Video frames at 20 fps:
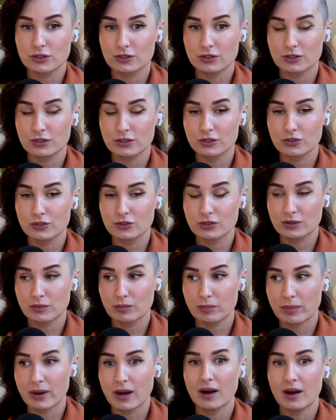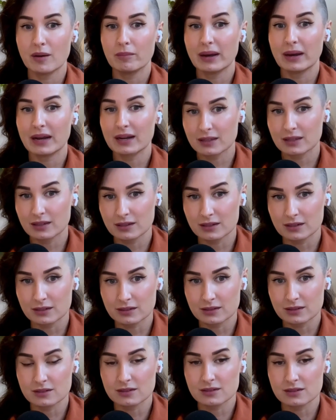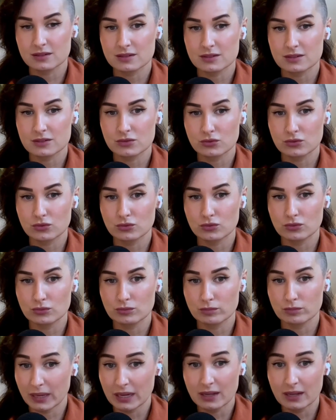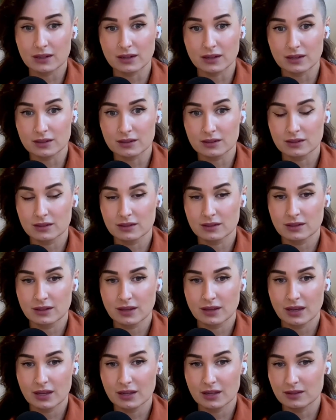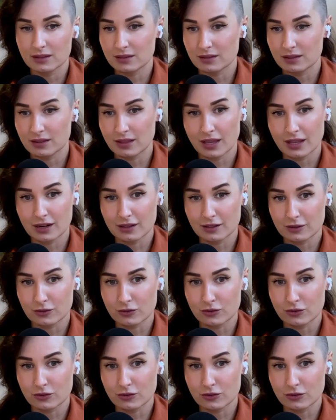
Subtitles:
you could pop back in to beta and the analytical